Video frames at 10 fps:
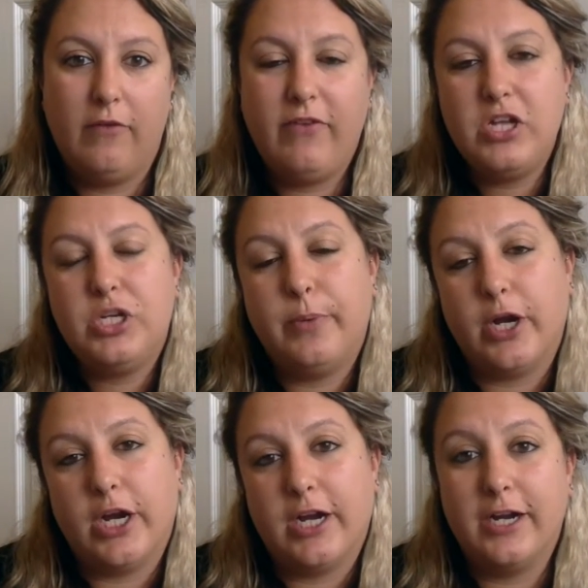veggie
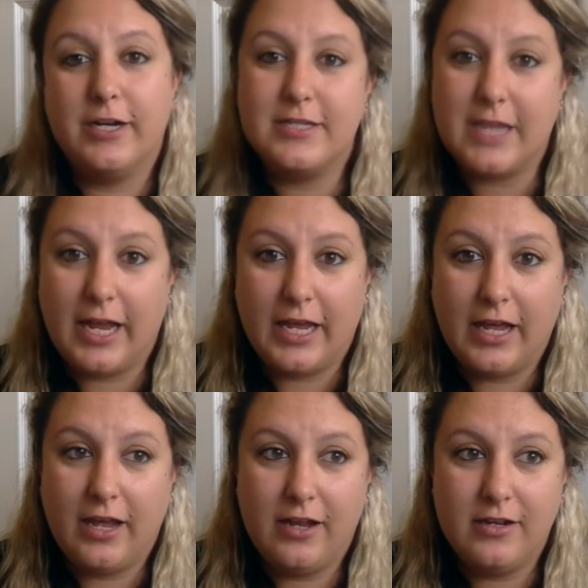burgers
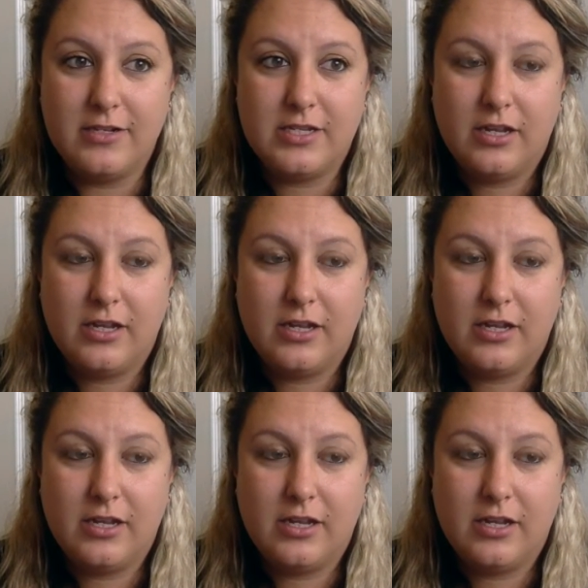and